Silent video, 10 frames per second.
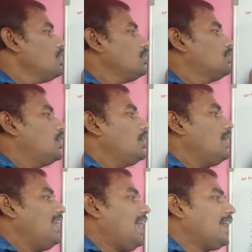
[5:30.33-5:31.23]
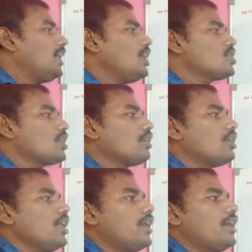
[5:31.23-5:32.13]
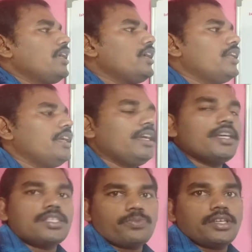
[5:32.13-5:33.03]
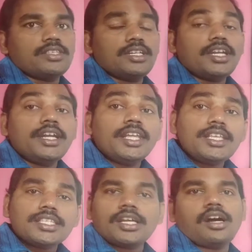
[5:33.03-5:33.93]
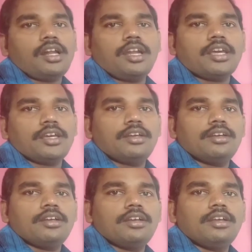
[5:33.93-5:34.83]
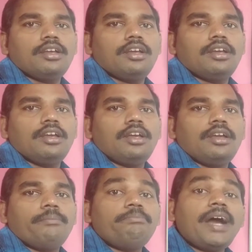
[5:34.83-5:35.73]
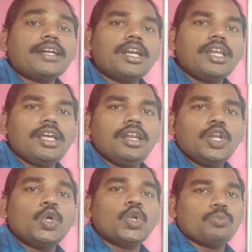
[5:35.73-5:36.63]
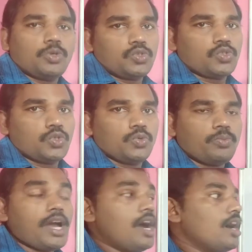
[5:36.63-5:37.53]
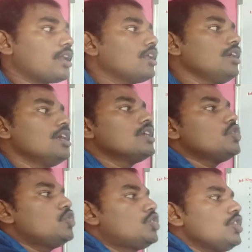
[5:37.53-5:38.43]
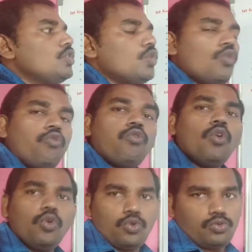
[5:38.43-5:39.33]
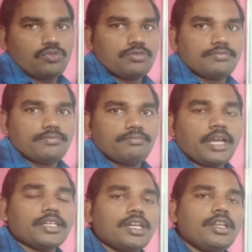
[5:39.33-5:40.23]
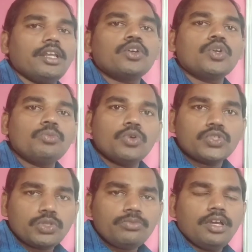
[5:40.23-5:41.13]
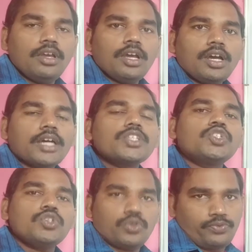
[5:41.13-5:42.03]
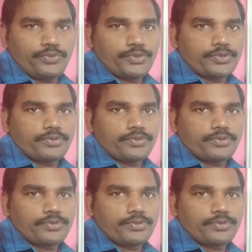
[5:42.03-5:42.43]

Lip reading: The naked circular DNA is present. It is called bacterial chromosome or genophore. Bacterial chromosome or genophore.